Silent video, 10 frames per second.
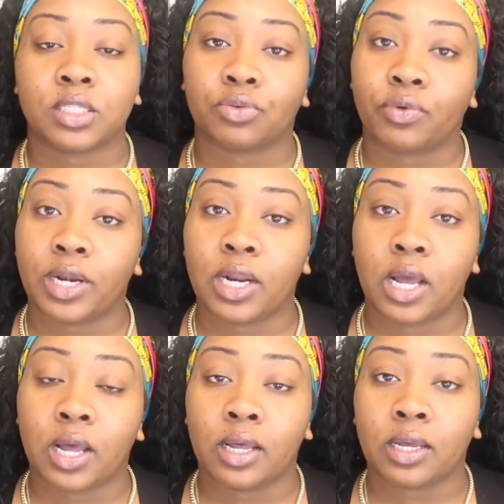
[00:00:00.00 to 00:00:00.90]
to rent
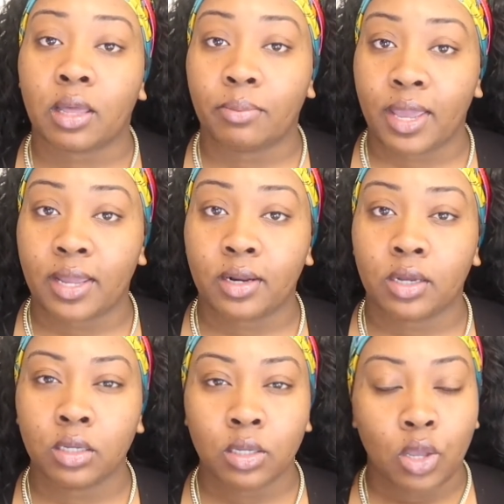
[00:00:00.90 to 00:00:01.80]
a
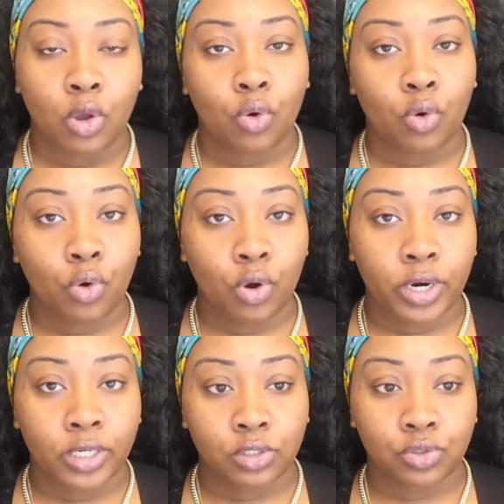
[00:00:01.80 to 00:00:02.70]
cabana
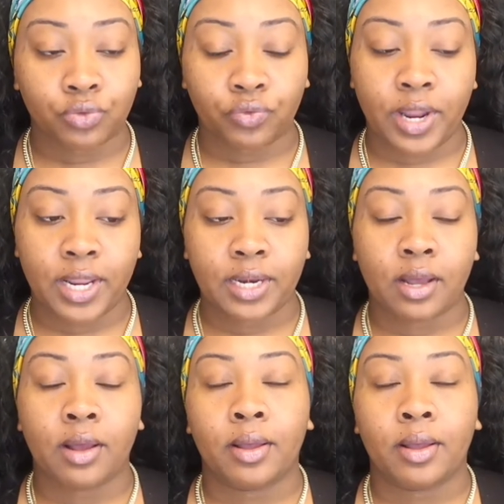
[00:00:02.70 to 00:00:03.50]
or to rent